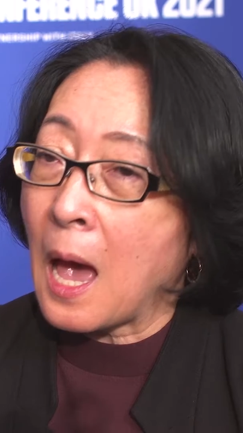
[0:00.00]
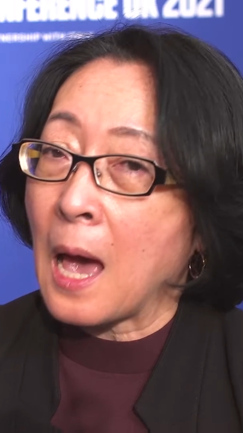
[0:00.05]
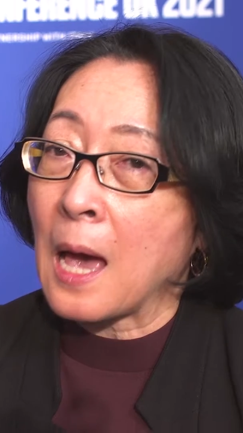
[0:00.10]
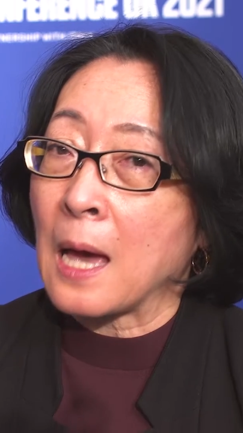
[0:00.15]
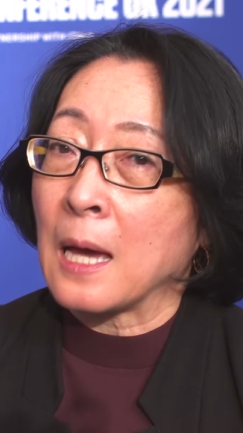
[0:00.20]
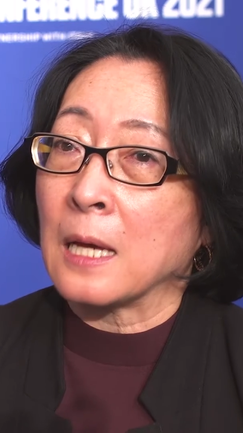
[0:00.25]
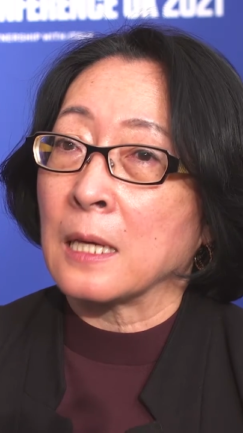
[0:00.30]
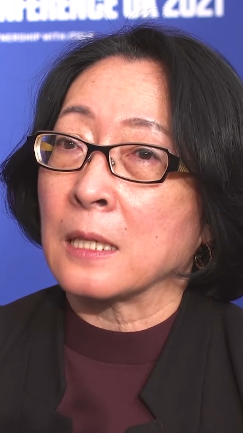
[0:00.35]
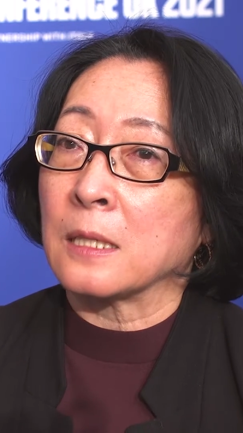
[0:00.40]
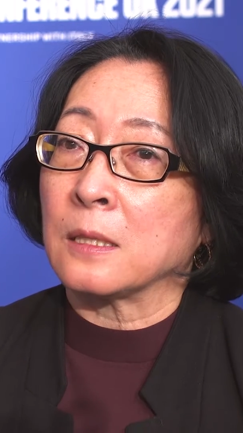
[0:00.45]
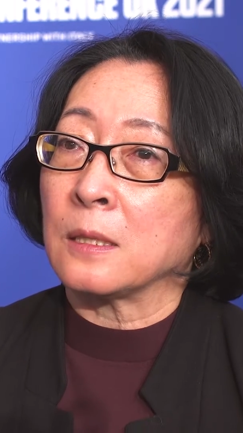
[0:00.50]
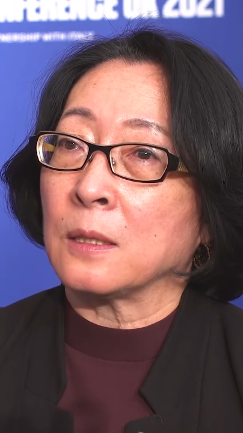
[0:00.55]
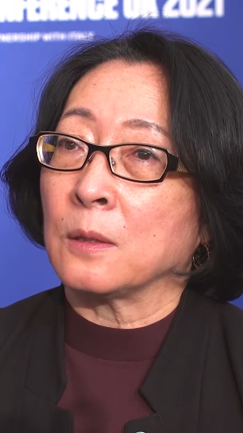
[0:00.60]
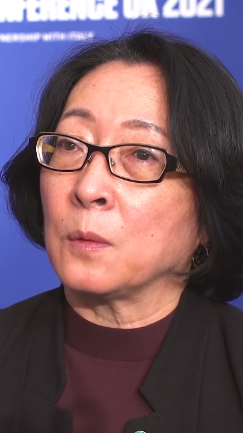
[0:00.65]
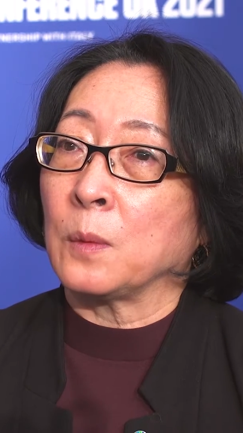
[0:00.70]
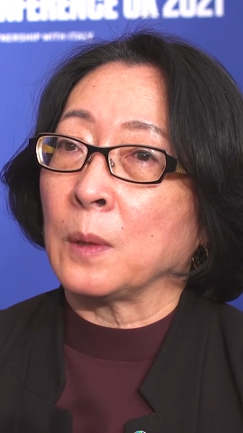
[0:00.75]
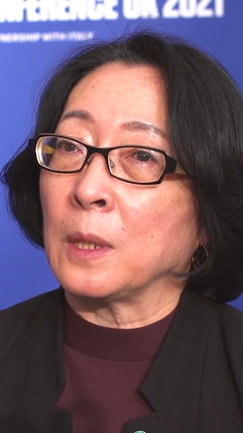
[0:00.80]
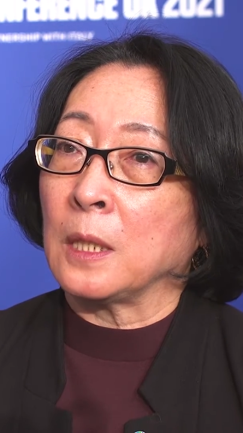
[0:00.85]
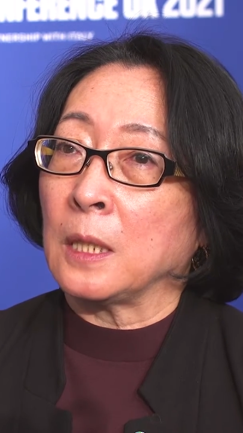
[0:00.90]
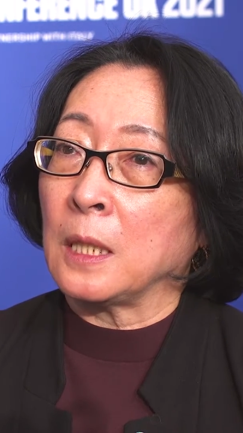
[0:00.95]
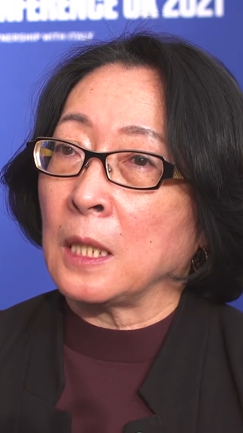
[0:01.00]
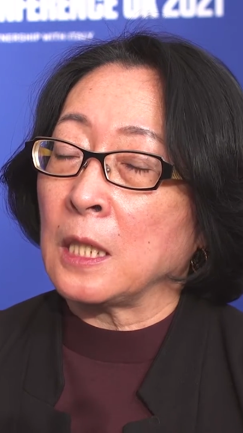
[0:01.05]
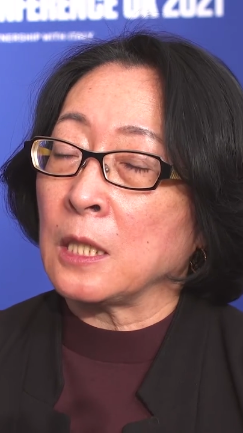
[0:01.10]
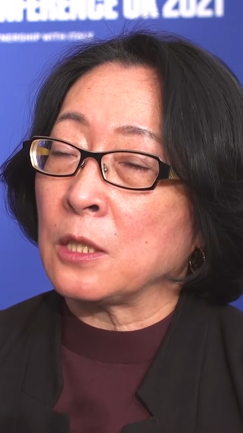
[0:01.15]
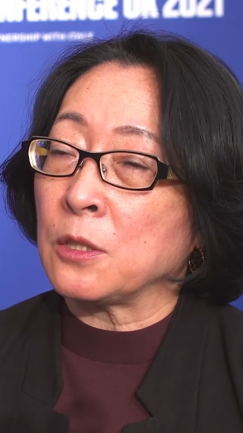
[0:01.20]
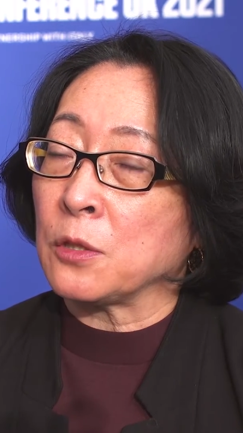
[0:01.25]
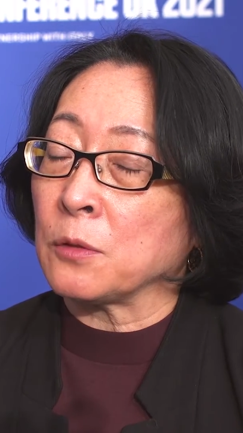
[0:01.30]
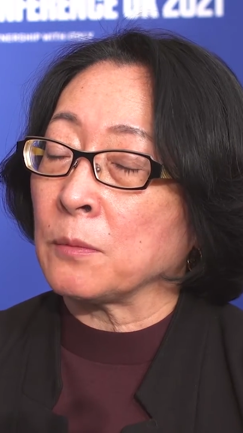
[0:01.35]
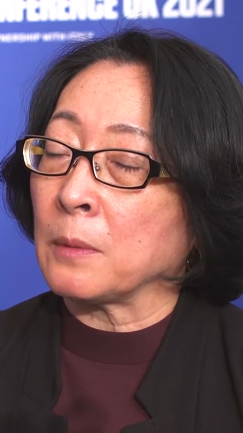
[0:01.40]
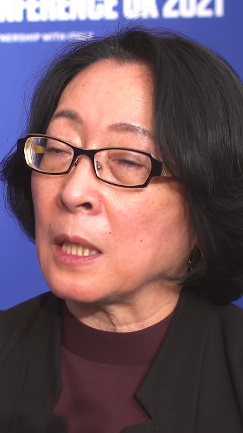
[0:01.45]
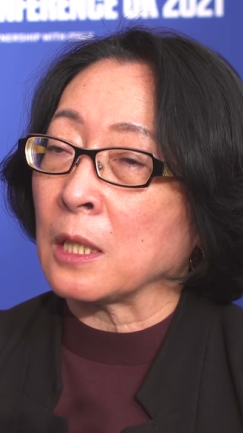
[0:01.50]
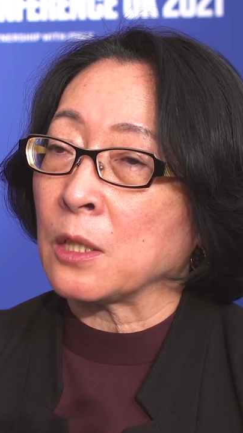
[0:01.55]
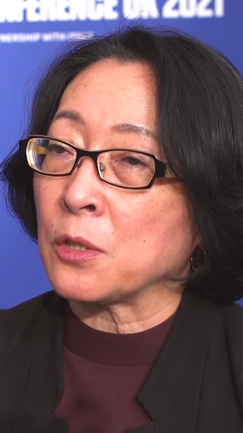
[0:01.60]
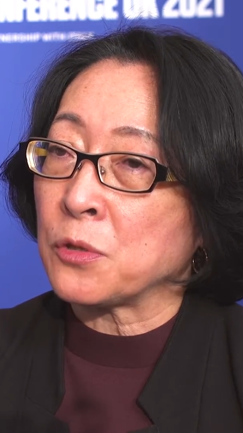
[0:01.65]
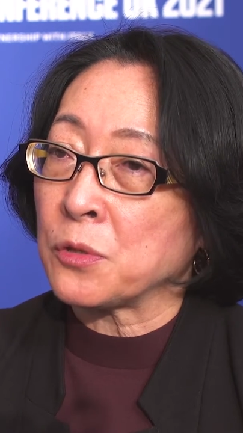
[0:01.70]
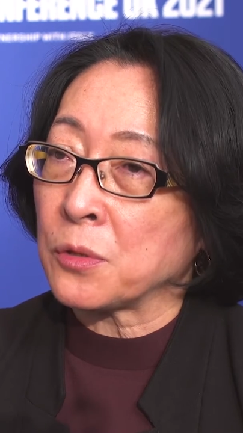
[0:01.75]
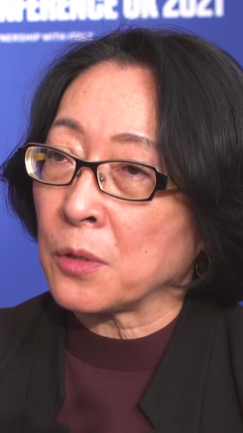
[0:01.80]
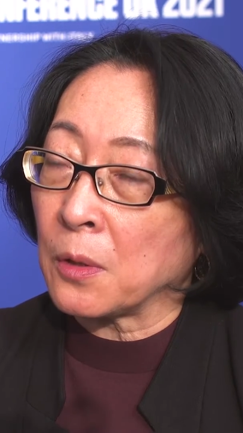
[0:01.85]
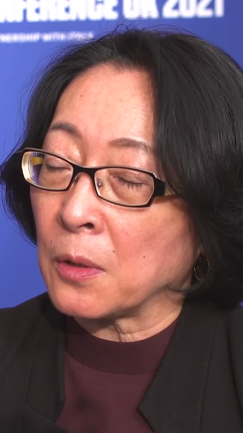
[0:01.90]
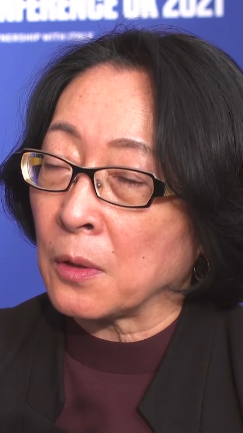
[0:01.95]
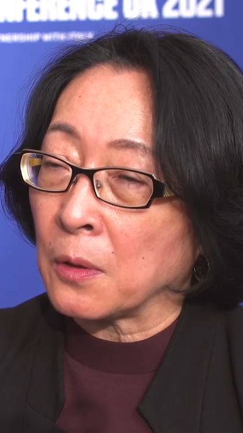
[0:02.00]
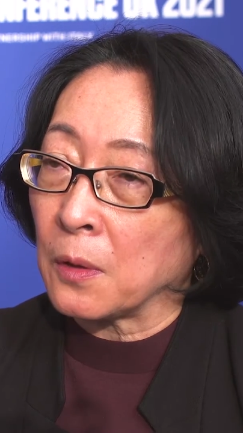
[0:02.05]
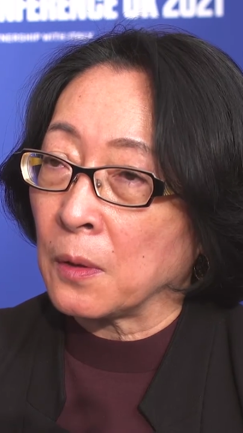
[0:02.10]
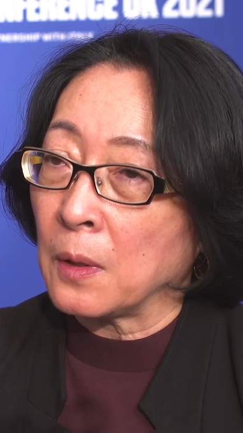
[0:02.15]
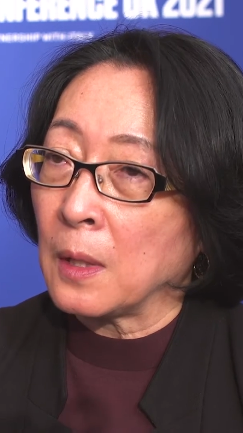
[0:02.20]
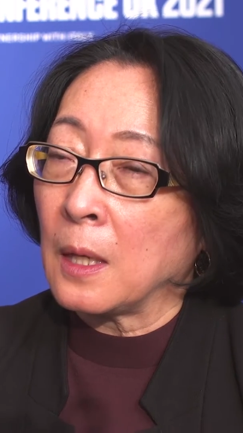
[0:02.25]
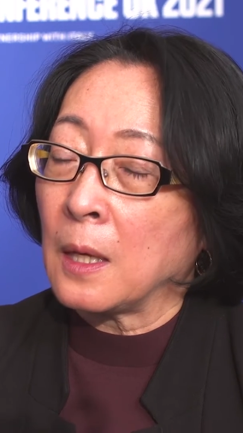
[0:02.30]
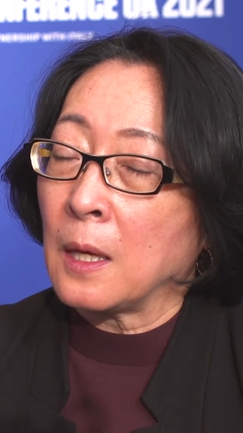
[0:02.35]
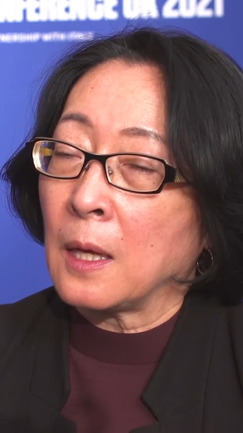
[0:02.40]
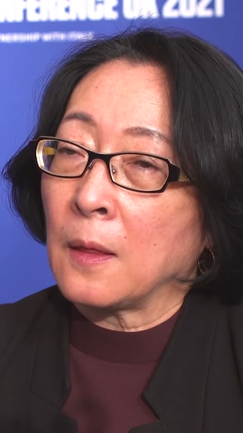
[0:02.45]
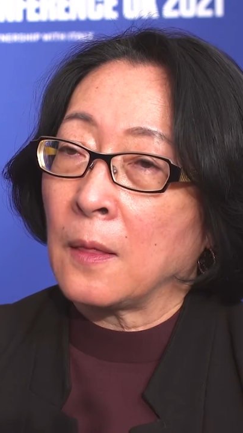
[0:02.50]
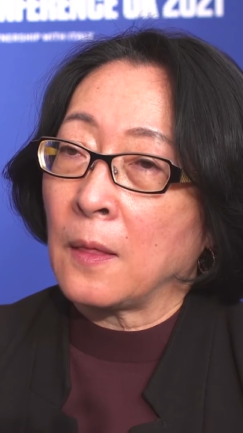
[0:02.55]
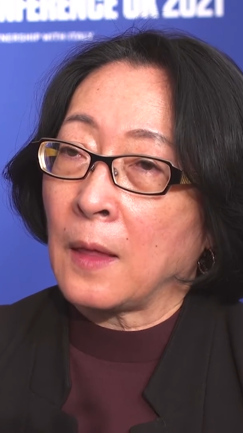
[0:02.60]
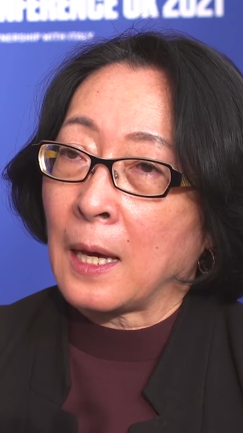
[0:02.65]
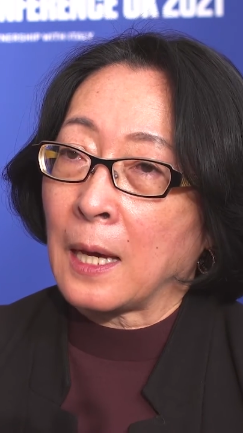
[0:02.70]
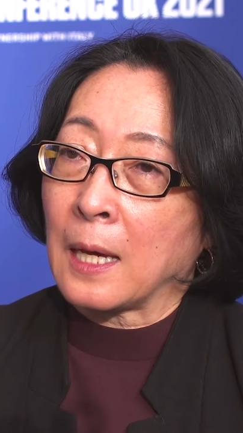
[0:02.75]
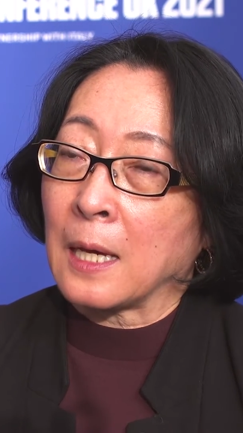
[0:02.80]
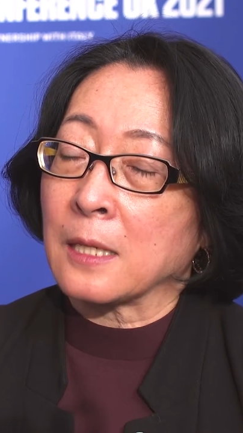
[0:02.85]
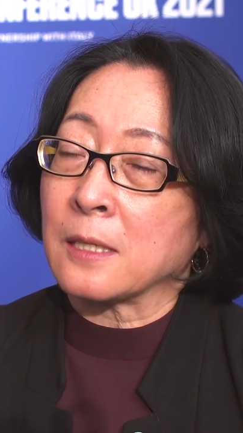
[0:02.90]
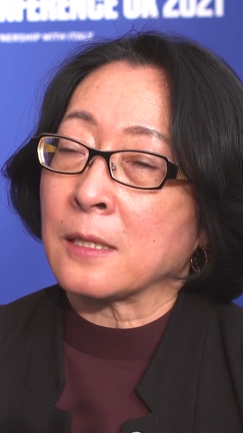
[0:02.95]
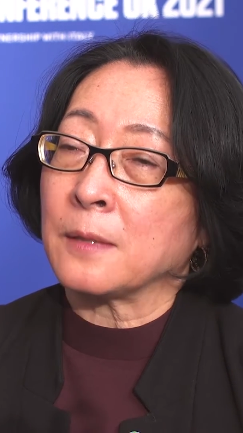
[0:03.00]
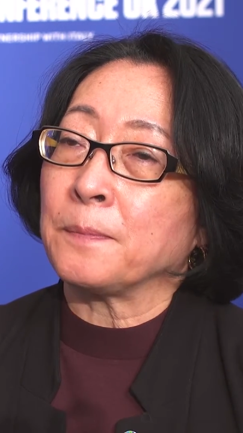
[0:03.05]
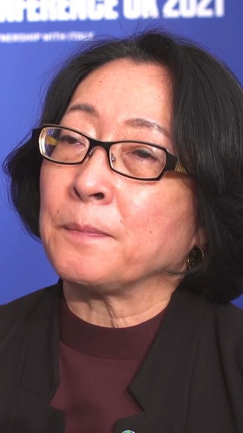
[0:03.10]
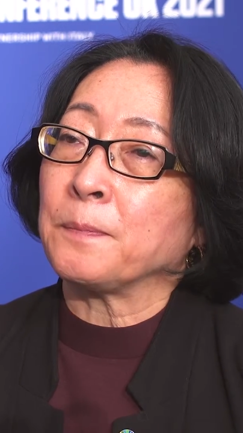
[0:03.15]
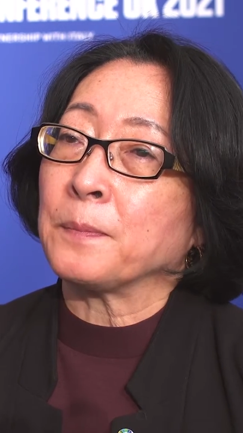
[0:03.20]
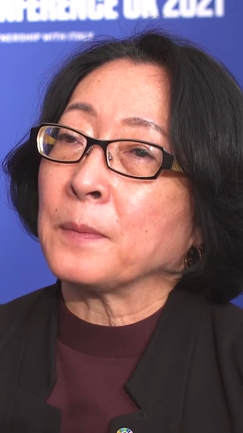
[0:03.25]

And we need to make sure that